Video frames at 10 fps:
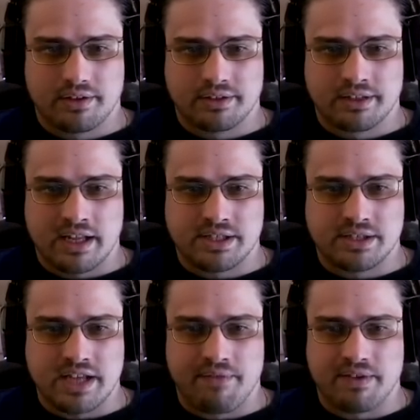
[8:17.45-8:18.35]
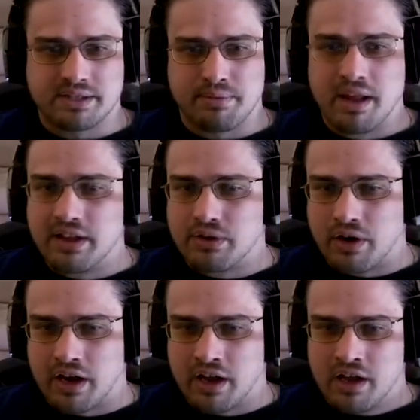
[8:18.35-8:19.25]
that's
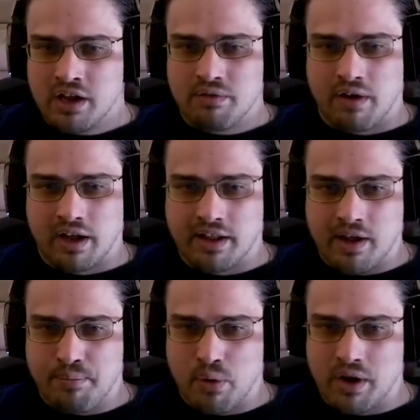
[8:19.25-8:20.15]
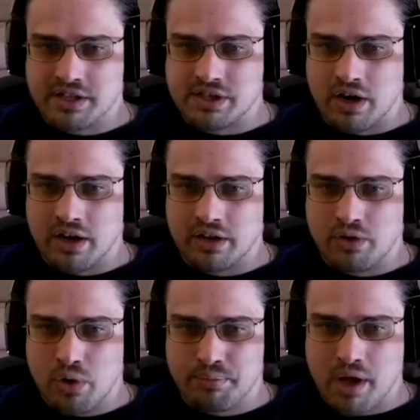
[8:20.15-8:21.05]
self-explanatory. When the opponents are
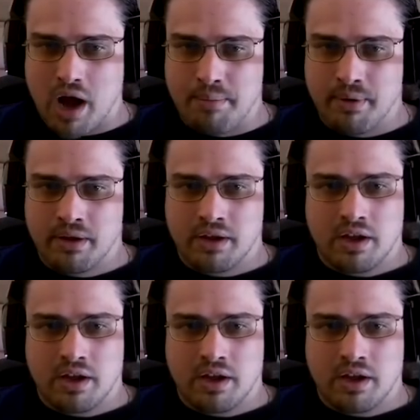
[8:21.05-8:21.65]
grouped up,